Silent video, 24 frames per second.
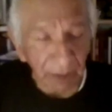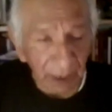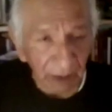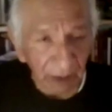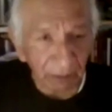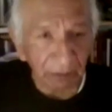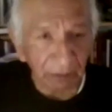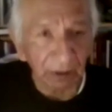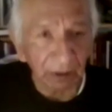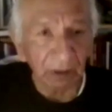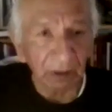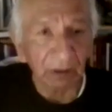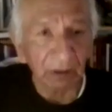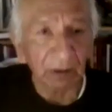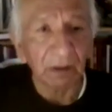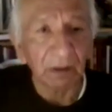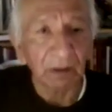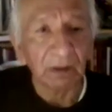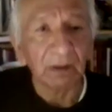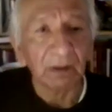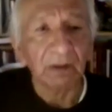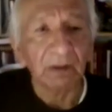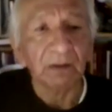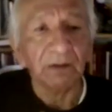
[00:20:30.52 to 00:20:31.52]
about,
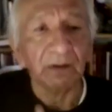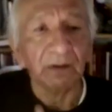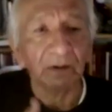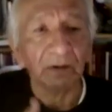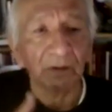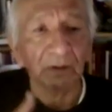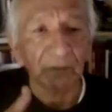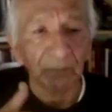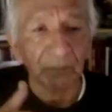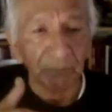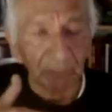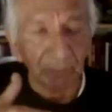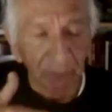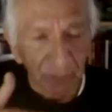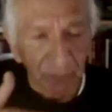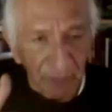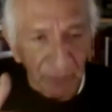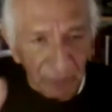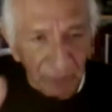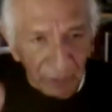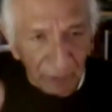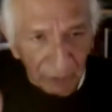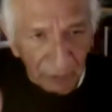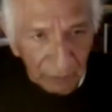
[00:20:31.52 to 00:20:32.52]
you know,
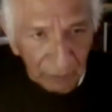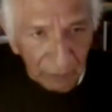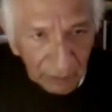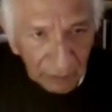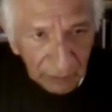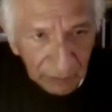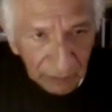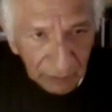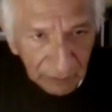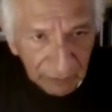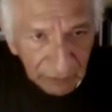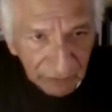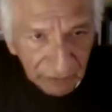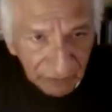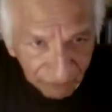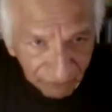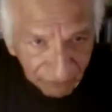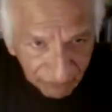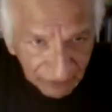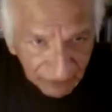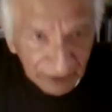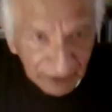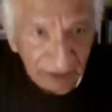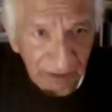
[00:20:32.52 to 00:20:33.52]

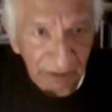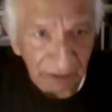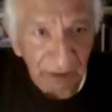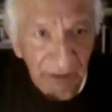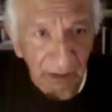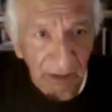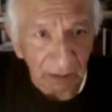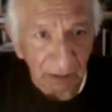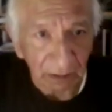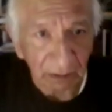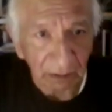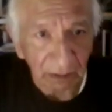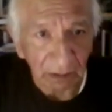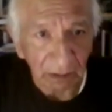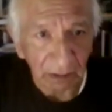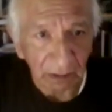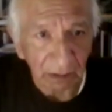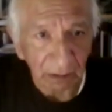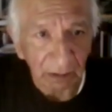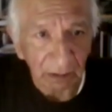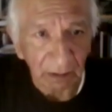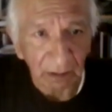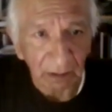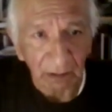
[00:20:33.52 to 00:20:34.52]
the faith,
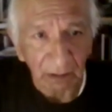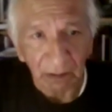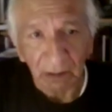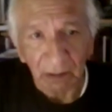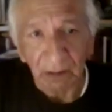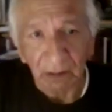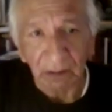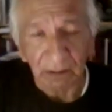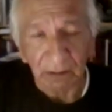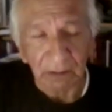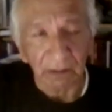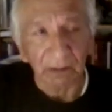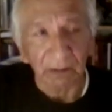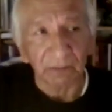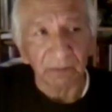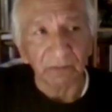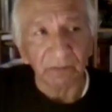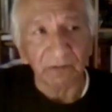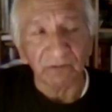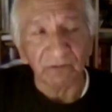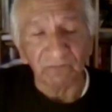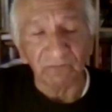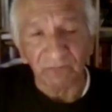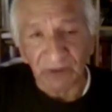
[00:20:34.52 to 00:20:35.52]

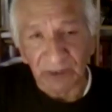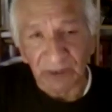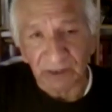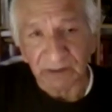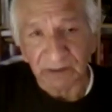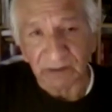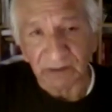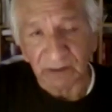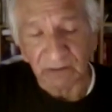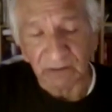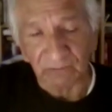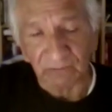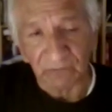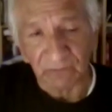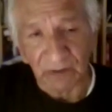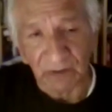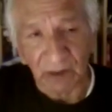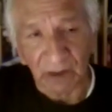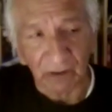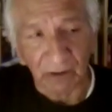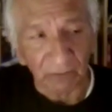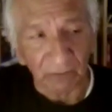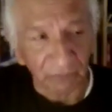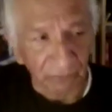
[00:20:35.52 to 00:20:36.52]
the faith
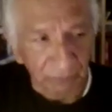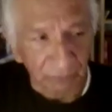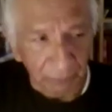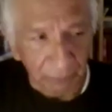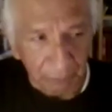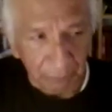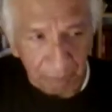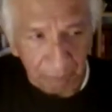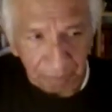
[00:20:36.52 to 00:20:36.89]
of